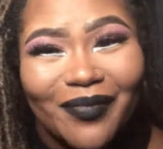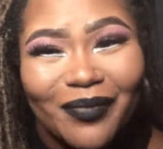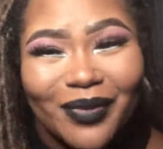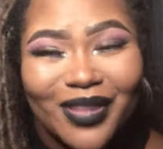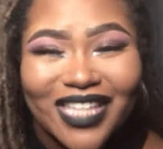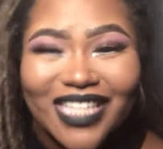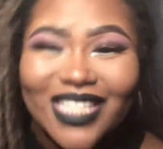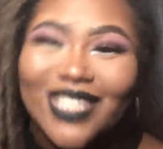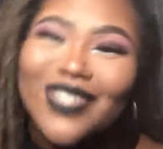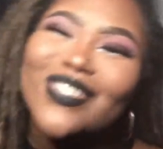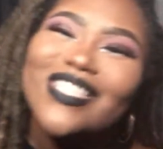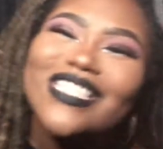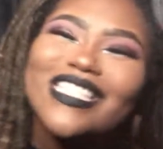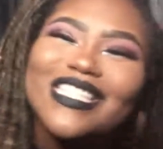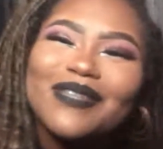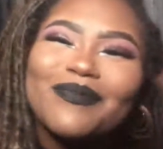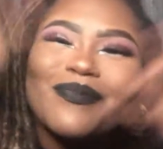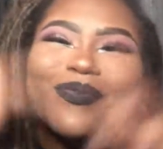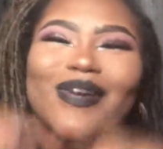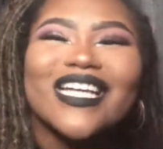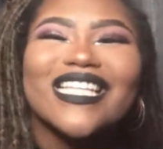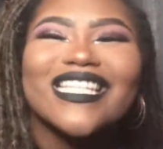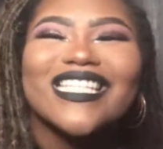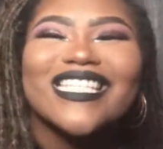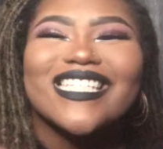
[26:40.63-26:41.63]
But this was the
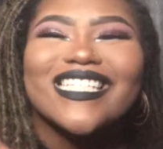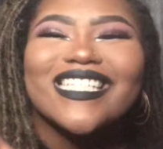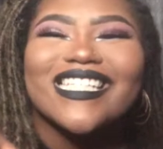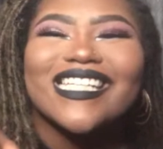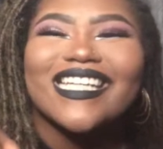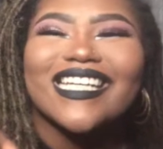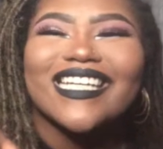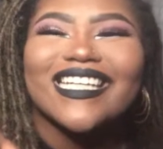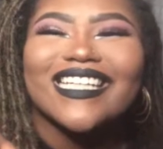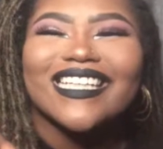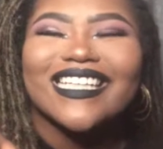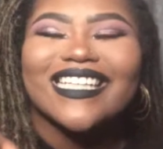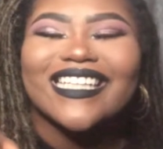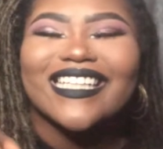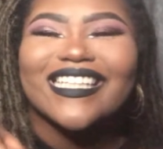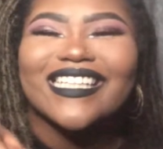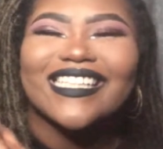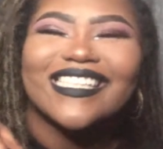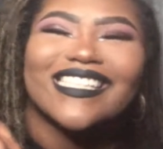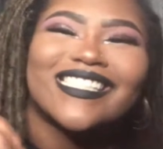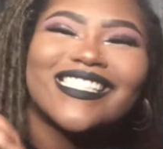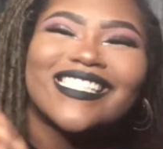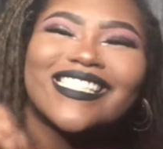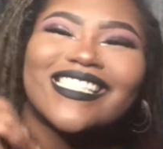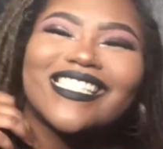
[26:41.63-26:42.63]
Bratz
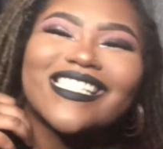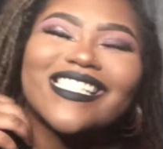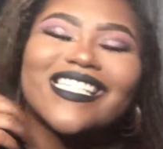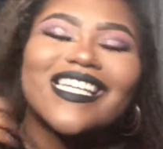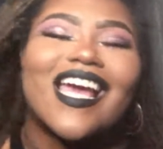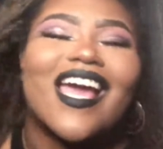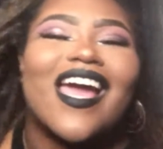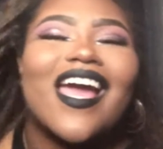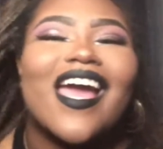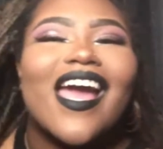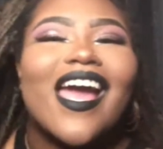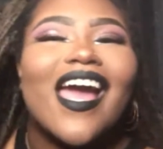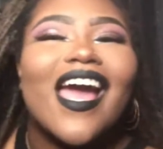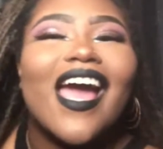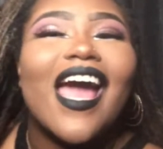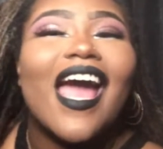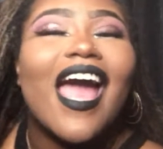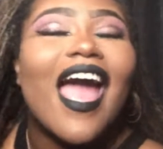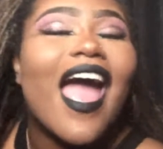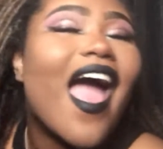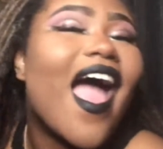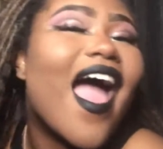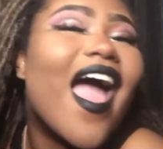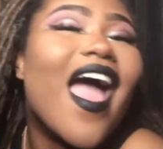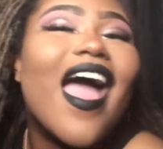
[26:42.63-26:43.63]
challenge,
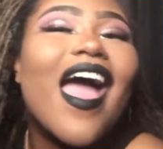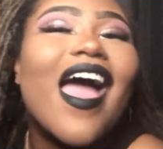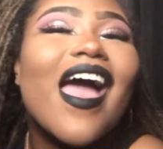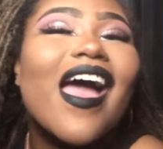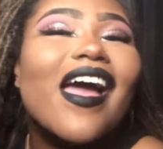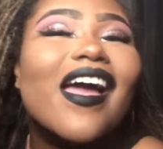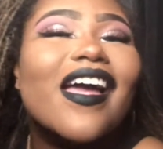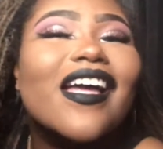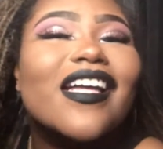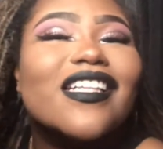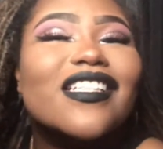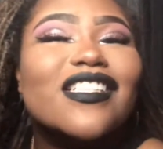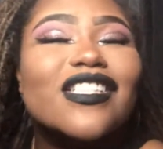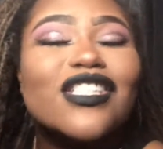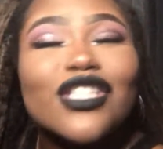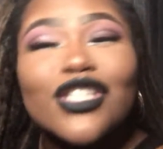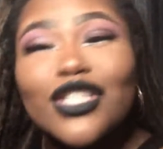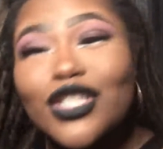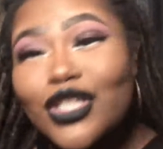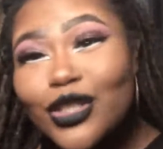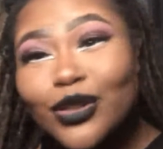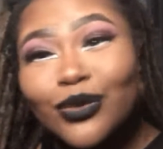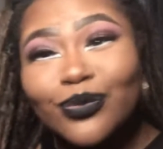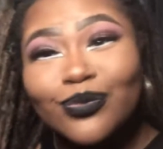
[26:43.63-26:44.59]
and